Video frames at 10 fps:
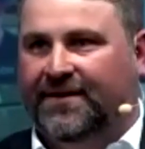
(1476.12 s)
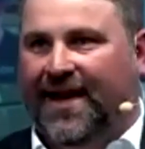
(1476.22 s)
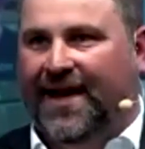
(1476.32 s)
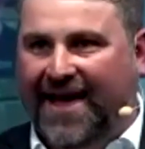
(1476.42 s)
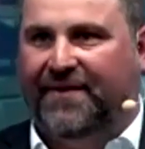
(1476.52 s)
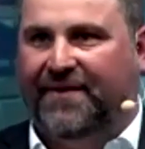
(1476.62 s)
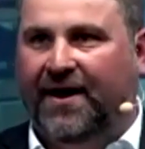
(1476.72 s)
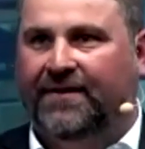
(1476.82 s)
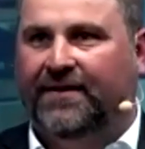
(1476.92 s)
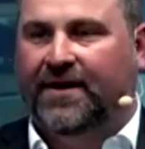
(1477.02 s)
ever
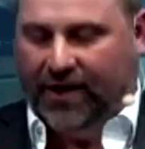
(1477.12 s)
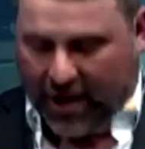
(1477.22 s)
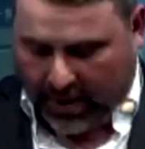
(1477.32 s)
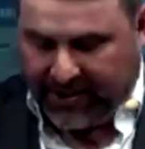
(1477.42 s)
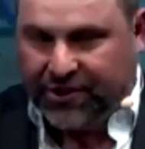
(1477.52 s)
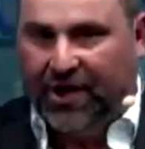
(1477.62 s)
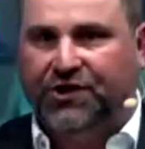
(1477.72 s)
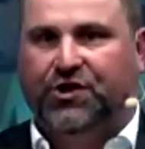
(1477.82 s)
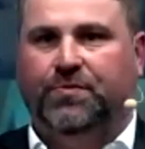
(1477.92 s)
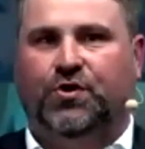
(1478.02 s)
go into
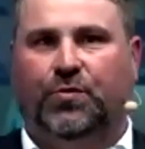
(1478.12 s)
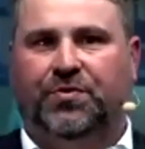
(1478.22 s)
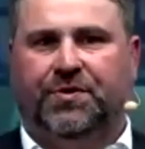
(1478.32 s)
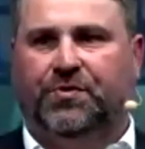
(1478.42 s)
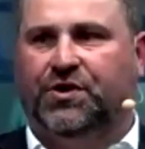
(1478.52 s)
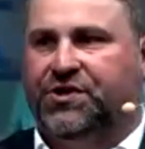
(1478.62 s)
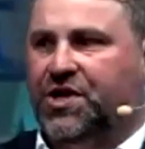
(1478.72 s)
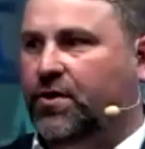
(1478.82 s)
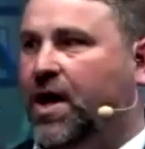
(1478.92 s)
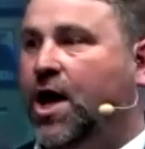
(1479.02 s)
assumption or presumption.
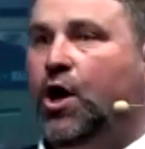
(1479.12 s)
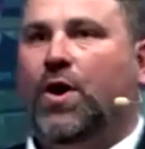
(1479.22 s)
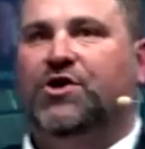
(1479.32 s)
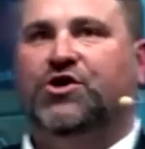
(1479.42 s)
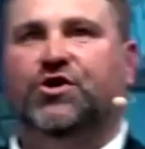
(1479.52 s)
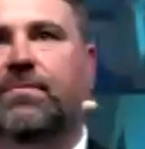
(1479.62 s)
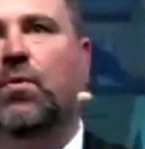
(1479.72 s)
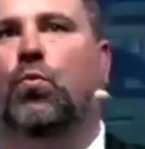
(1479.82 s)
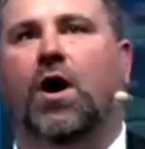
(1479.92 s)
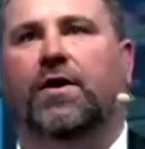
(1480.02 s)
So, question number
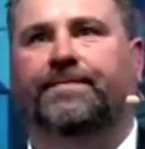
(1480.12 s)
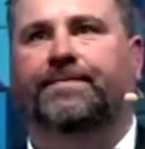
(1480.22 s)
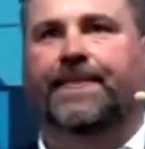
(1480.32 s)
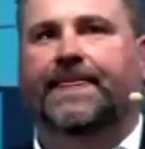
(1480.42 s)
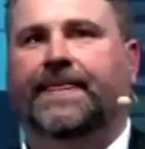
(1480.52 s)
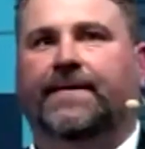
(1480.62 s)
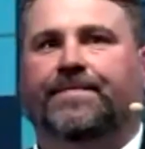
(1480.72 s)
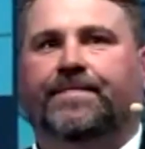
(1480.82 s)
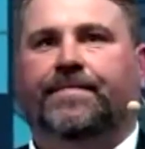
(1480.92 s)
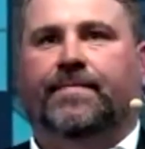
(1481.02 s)
1.
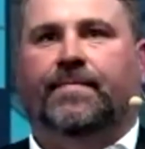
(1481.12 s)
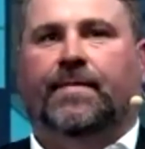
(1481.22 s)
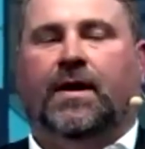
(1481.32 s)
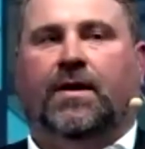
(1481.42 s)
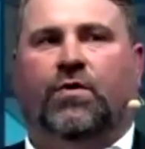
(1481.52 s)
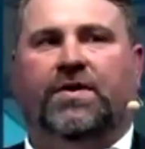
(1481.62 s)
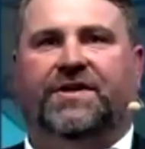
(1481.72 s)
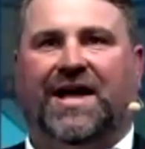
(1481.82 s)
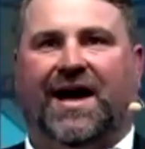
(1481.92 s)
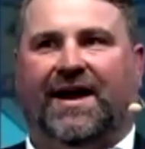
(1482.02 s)
Write this
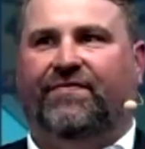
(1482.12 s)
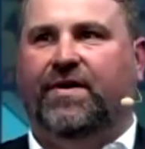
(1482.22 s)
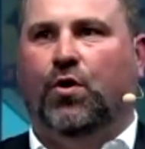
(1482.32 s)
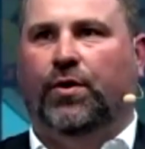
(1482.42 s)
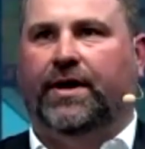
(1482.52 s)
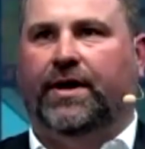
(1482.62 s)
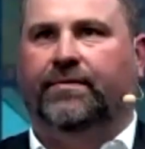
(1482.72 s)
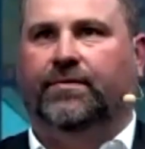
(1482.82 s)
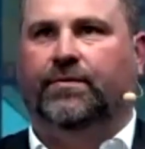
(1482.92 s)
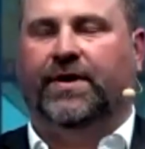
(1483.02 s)
down every morning.
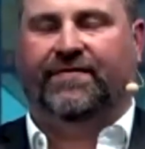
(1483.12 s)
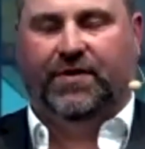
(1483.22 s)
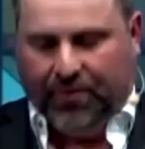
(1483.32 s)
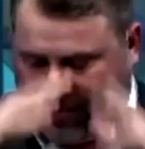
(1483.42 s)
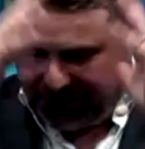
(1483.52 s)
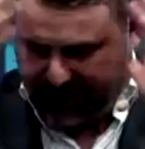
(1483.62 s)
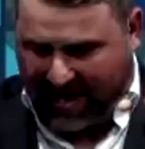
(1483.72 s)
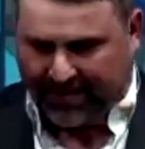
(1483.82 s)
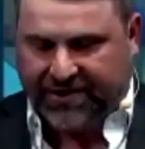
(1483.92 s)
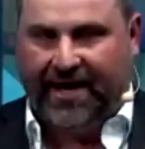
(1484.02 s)
Whenever you put your
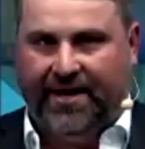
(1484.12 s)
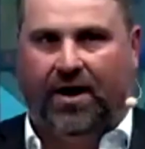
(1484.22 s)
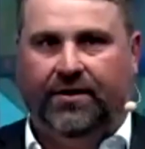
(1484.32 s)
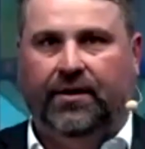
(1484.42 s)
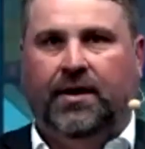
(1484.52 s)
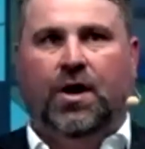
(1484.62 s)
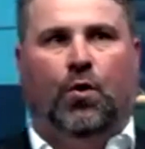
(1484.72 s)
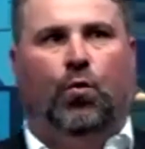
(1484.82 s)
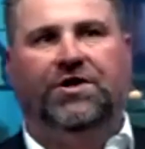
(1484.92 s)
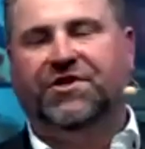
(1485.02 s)
sales skin on,
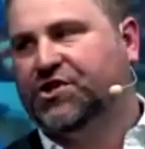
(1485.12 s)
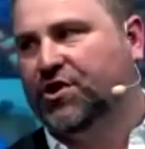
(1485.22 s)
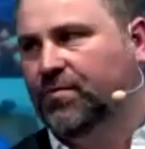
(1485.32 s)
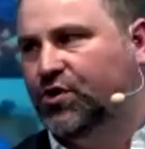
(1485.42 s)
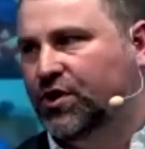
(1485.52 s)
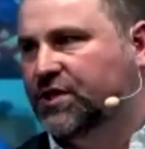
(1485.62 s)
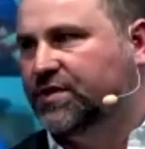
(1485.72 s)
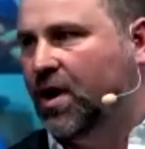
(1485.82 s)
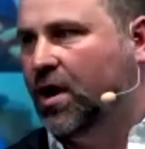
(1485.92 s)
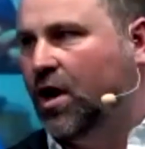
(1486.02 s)
what assumptions
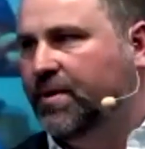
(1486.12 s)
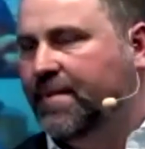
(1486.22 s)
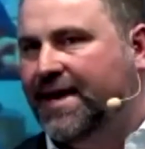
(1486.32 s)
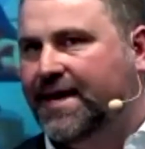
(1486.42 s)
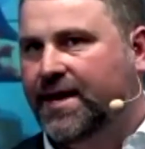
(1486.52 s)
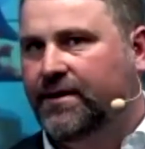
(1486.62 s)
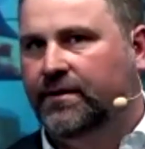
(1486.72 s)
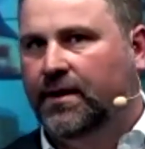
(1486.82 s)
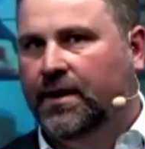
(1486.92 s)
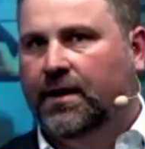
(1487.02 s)
might I be making
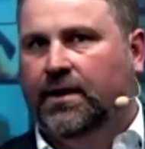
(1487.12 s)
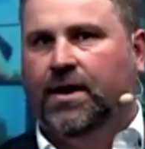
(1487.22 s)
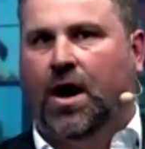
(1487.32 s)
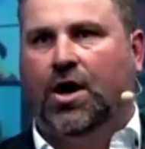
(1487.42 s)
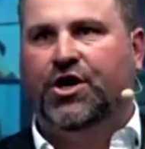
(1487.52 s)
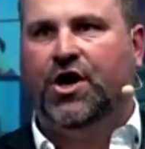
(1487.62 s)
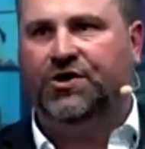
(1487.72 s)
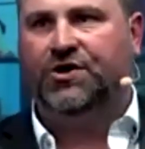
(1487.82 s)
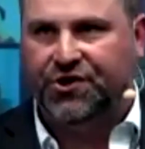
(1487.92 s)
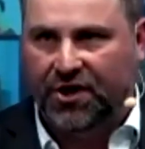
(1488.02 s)
that are not
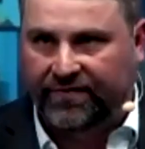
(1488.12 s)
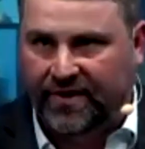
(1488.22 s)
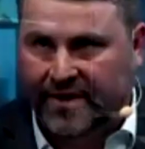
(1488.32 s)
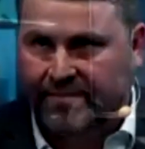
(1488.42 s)
serving